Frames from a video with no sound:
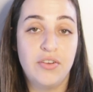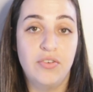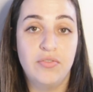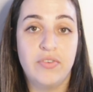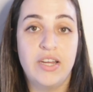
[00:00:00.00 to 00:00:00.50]

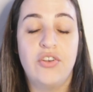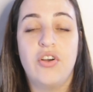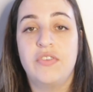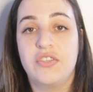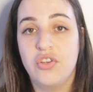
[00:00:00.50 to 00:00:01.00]
girlfriend
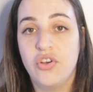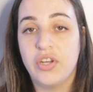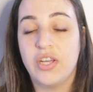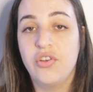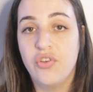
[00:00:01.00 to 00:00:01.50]
of this
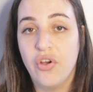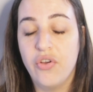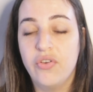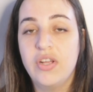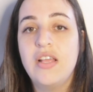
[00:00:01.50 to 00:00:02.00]
lurker
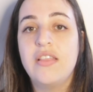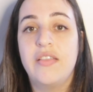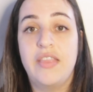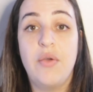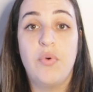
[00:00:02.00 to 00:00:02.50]
know
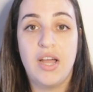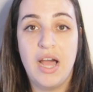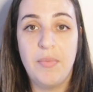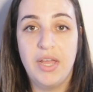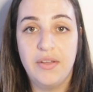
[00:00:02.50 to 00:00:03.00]
that they were
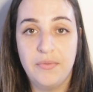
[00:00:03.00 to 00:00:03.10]
coming.